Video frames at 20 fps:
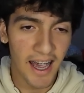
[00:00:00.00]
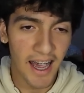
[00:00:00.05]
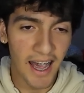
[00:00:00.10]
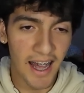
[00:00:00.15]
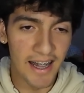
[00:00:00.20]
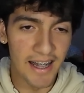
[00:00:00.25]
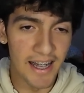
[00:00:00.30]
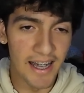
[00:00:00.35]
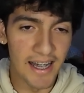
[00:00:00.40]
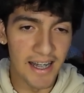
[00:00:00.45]

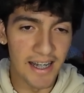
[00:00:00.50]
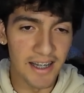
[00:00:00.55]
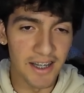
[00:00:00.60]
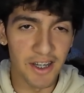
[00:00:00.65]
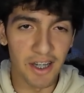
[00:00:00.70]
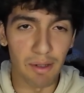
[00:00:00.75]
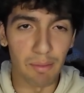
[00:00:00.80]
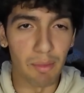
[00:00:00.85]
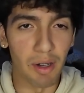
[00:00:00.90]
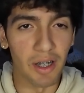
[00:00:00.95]
And then
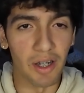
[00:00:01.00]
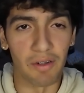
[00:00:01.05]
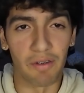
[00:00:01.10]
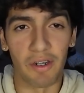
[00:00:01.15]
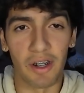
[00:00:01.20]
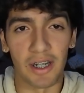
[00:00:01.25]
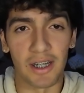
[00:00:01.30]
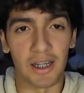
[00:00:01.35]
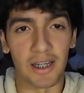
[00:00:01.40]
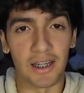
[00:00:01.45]
some
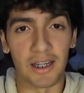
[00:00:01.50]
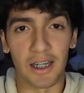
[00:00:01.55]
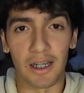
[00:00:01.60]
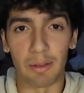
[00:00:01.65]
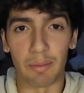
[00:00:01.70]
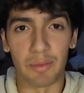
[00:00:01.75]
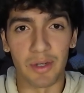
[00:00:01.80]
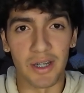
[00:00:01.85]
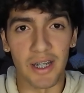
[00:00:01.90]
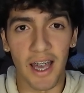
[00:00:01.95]
motherfucker
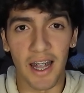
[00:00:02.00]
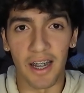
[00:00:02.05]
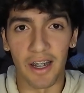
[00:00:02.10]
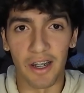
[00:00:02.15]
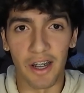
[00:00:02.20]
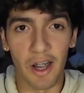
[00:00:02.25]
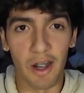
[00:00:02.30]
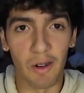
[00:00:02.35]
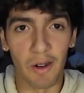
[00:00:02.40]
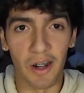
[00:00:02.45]
comes out of
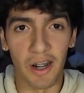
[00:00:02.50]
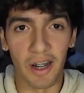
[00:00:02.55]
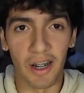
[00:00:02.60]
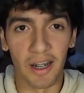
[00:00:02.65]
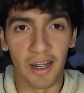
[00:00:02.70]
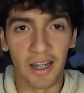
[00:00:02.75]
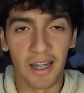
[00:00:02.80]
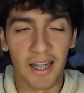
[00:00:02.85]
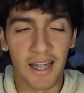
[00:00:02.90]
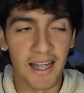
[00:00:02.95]

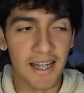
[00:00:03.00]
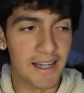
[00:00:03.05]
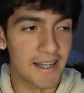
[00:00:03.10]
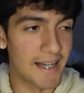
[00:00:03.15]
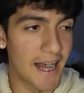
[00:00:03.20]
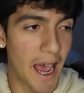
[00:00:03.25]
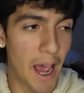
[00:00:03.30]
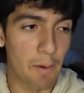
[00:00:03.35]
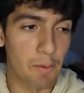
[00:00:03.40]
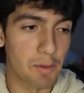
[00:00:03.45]
nowhere,
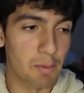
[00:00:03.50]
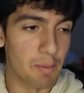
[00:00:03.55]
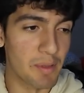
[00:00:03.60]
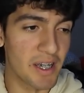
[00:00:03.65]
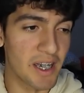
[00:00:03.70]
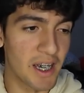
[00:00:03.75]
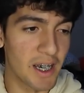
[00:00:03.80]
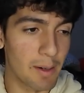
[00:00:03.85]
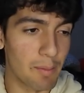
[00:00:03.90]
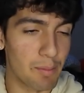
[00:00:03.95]
dabs me
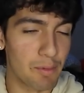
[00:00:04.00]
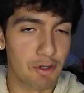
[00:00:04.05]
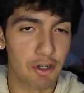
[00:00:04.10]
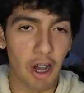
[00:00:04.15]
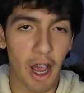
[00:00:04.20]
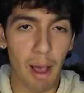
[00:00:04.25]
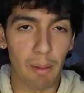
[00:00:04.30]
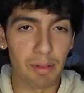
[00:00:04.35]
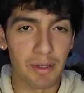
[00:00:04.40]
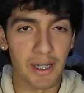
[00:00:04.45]
up,
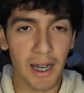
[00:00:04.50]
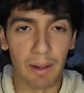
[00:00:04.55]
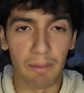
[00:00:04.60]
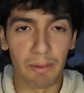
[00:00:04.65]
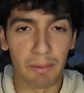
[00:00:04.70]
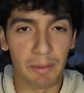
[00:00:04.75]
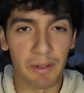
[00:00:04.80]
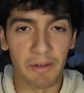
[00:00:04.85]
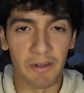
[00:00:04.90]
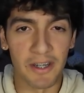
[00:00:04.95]
chops it up
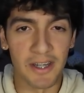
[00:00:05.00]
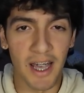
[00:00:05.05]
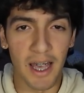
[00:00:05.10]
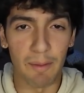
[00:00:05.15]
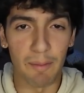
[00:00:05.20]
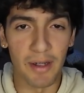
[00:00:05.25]
with me for 10